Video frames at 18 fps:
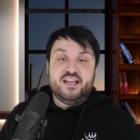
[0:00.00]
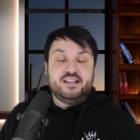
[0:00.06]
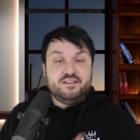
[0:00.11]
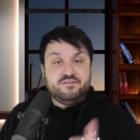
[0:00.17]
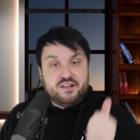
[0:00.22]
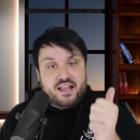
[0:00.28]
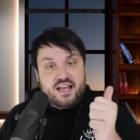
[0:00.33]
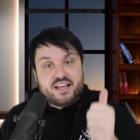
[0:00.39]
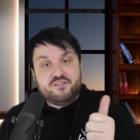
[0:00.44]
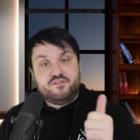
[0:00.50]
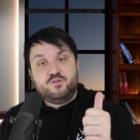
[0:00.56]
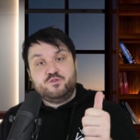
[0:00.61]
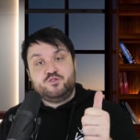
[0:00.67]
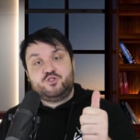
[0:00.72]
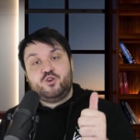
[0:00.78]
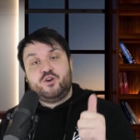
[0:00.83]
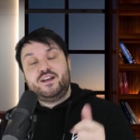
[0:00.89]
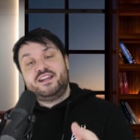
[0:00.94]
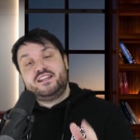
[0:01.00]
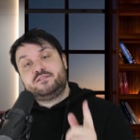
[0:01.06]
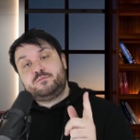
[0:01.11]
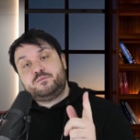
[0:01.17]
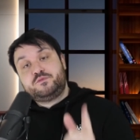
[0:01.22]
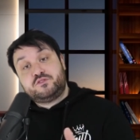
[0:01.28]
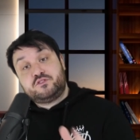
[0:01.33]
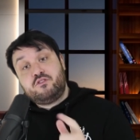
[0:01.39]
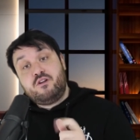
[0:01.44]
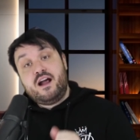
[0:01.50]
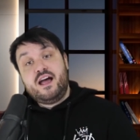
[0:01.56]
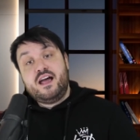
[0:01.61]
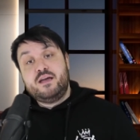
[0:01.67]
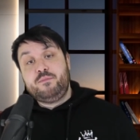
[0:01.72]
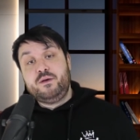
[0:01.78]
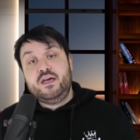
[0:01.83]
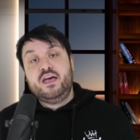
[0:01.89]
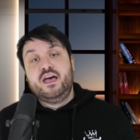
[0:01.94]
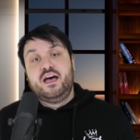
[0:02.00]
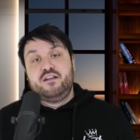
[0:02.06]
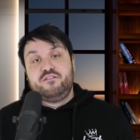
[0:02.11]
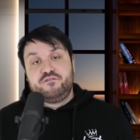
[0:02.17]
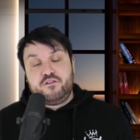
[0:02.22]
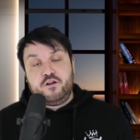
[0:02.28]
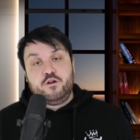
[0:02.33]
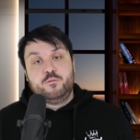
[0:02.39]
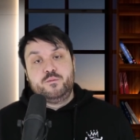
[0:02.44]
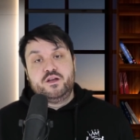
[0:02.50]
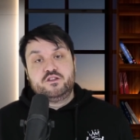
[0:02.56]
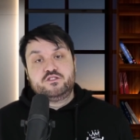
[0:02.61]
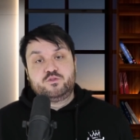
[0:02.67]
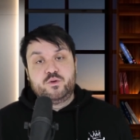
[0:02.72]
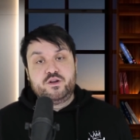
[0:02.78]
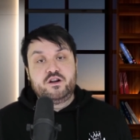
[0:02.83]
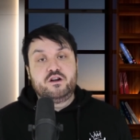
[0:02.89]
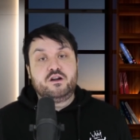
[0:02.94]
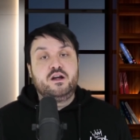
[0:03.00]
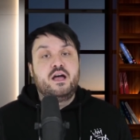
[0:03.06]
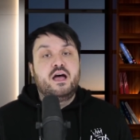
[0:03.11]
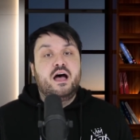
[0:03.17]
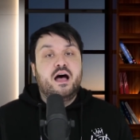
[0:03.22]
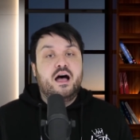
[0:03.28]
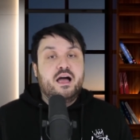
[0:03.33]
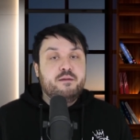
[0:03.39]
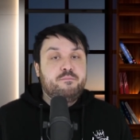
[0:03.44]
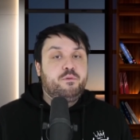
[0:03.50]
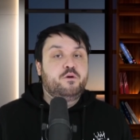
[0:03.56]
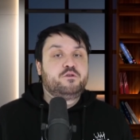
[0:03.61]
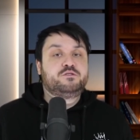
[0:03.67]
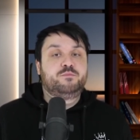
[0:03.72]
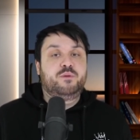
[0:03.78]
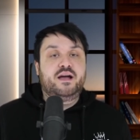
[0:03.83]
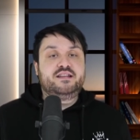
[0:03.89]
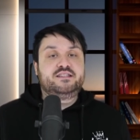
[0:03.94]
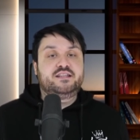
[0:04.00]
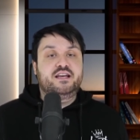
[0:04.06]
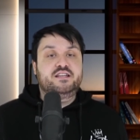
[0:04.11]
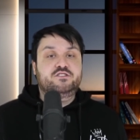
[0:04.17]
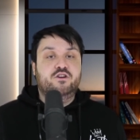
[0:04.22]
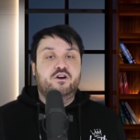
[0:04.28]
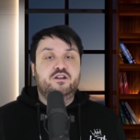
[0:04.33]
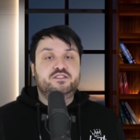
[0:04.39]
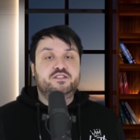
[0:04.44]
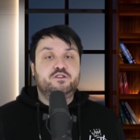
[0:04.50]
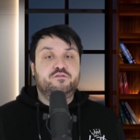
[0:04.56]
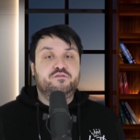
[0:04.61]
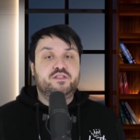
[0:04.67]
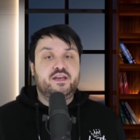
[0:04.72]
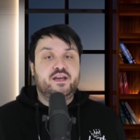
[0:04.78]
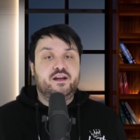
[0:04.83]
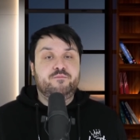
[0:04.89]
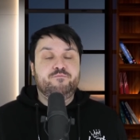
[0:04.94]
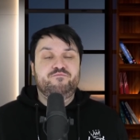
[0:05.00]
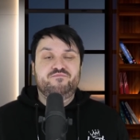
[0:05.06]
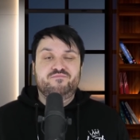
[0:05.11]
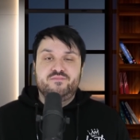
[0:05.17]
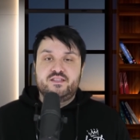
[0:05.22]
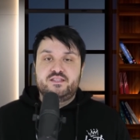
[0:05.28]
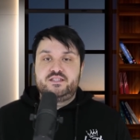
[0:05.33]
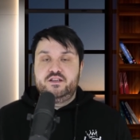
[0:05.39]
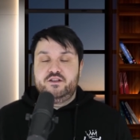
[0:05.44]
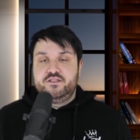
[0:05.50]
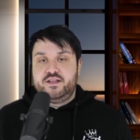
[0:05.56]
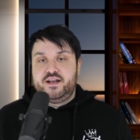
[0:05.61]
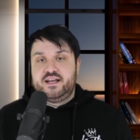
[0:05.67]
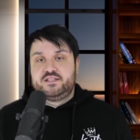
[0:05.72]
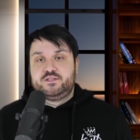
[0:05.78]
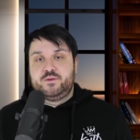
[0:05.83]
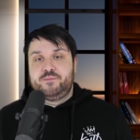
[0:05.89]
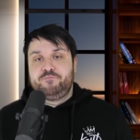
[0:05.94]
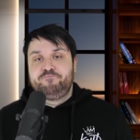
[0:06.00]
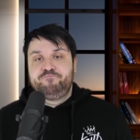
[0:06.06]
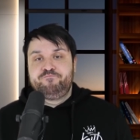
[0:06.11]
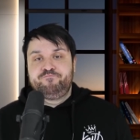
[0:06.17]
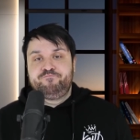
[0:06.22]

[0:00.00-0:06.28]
Leave a like if you enjoyed, hit subscribe, and follow me on Twitter. I post bite sized content over there. See you on the next one.